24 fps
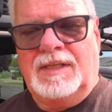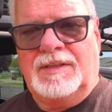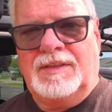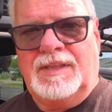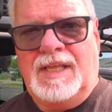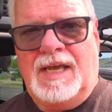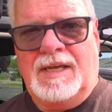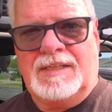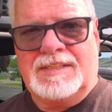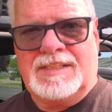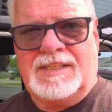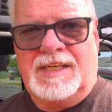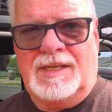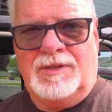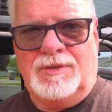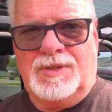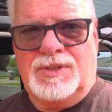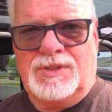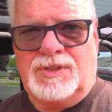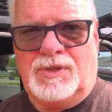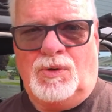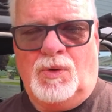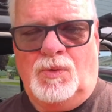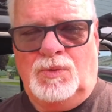That sale
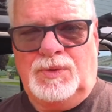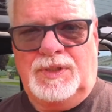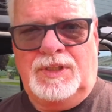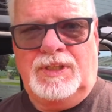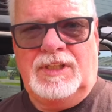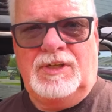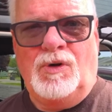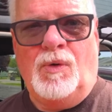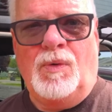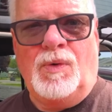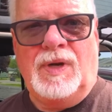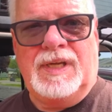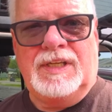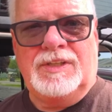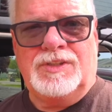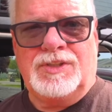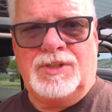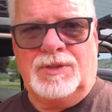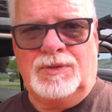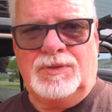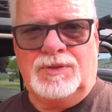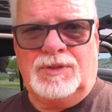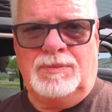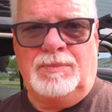is only going
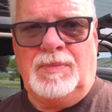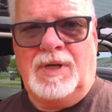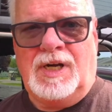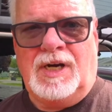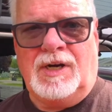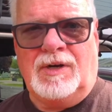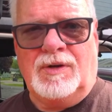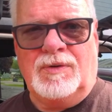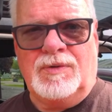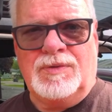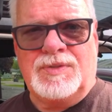till tomorrow,